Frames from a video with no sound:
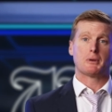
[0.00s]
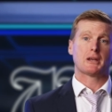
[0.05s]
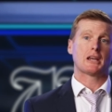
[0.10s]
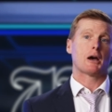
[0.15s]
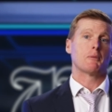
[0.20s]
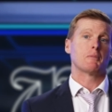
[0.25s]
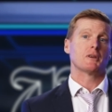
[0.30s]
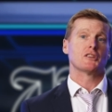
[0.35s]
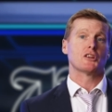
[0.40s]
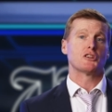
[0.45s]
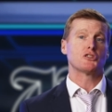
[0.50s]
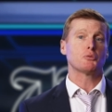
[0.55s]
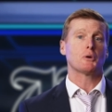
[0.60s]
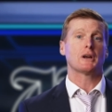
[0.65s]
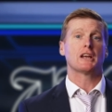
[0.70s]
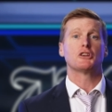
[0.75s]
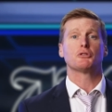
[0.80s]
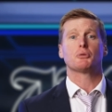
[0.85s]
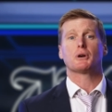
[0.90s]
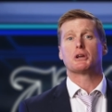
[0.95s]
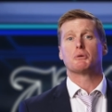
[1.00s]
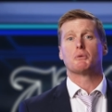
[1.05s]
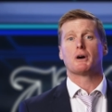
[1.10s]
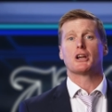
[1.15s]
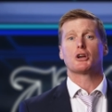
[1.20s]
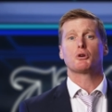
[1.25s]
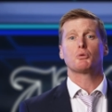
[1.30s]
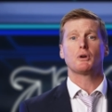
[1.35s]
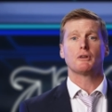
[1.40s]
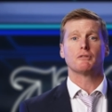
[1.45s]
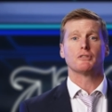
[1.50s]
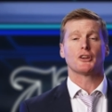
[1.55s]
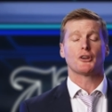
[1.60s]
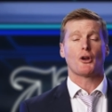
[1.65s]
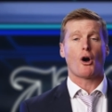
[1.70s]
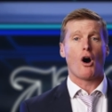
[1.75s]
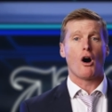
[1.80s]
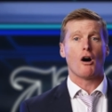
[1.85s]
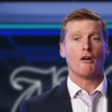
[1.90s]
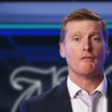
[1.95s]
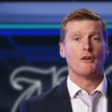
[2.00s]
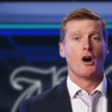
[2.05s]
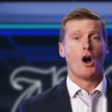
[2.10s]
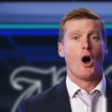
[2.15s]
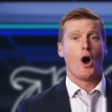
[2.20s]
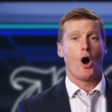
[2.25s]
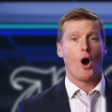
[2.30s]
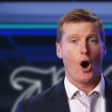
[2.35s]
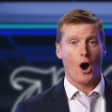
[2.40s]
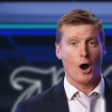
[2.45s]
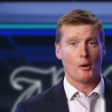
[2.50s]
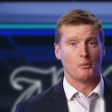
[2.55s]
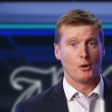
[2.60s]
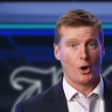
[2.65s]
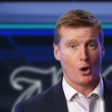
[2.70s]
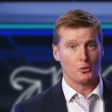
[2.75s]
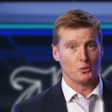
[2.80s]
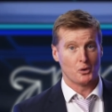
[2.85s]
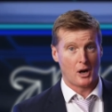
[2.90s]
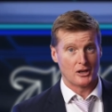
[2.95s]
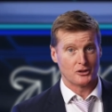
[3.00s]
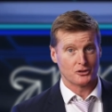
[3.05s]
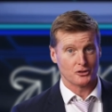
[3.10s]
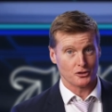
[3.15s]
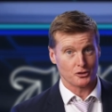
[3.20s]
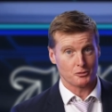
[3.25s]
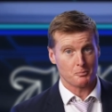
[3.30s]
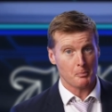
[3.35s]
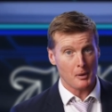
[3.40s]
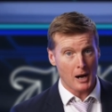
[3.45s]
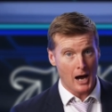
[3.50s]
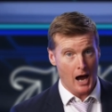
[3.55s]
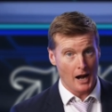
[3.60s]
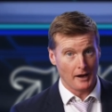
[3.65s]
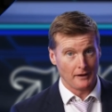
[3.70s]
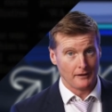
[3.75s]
becoming the 2021 equivalent of I'm not racist. But,